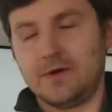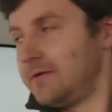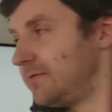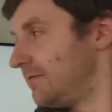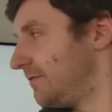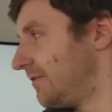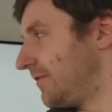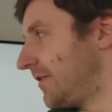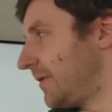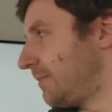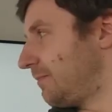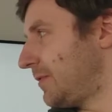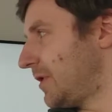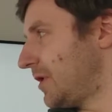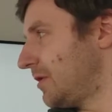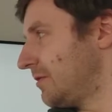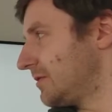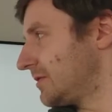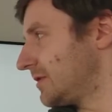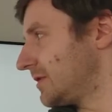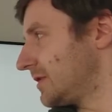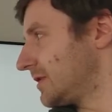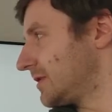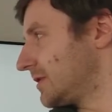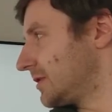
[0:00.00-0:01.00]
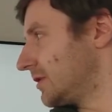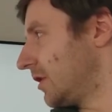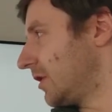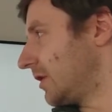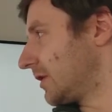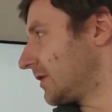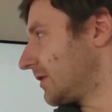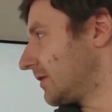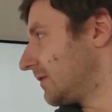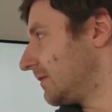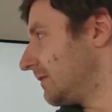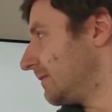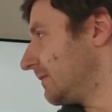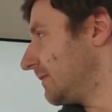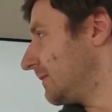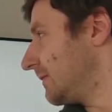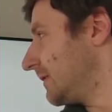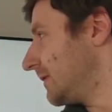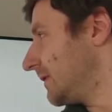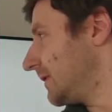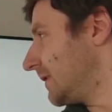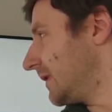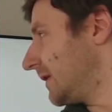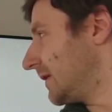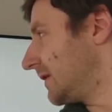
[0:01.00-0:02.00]
With the post is not.
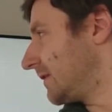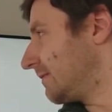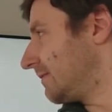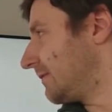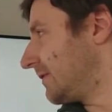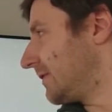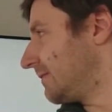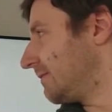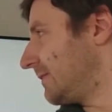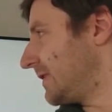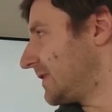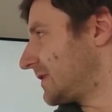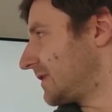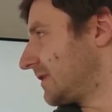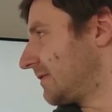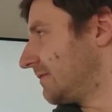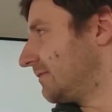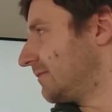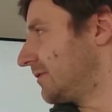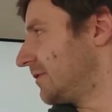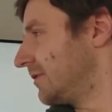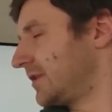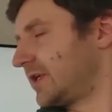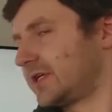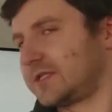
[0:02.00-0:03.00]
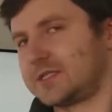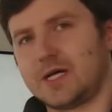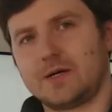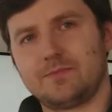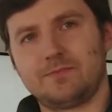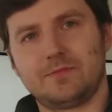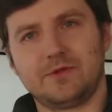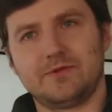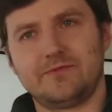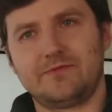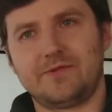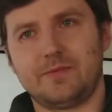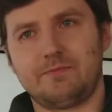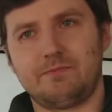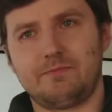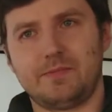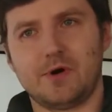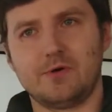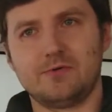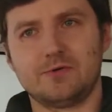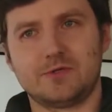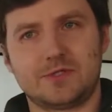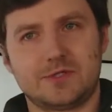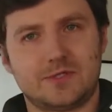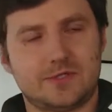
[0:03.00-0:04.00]
And basically a good example of the
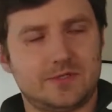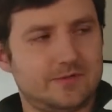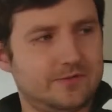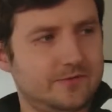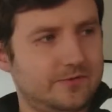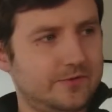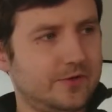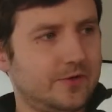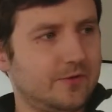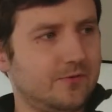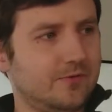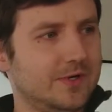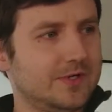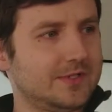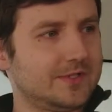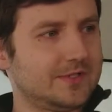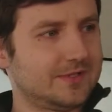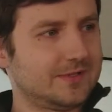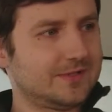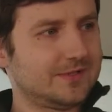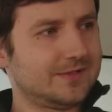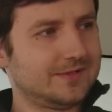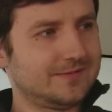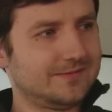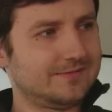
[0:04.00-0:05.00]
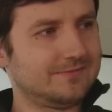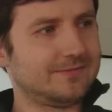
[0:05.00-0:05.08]
post request,